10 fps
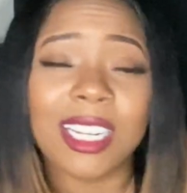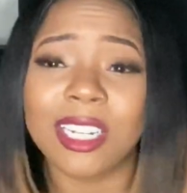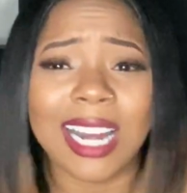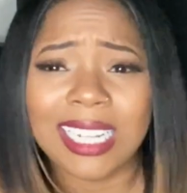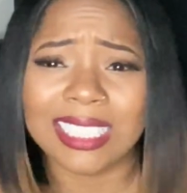
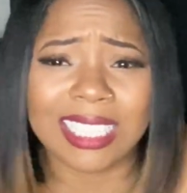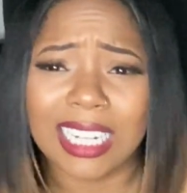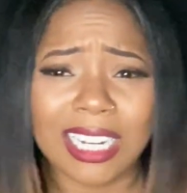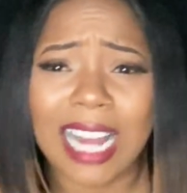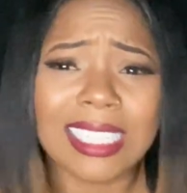You guys
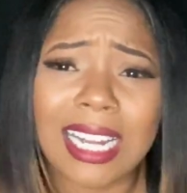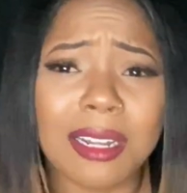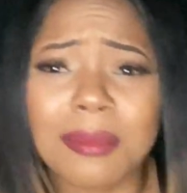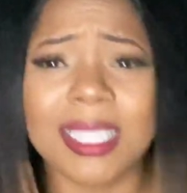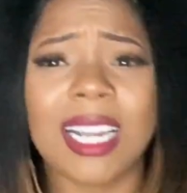gotta
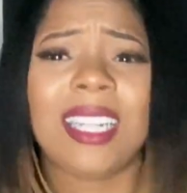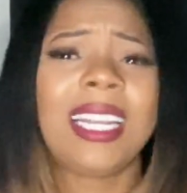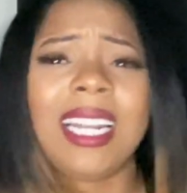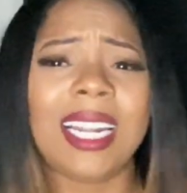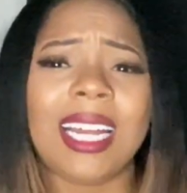come see her. Da,
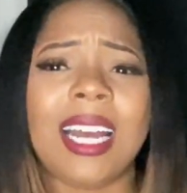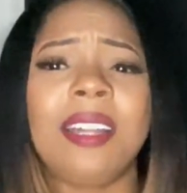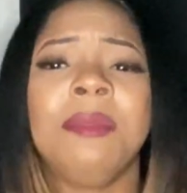da, da.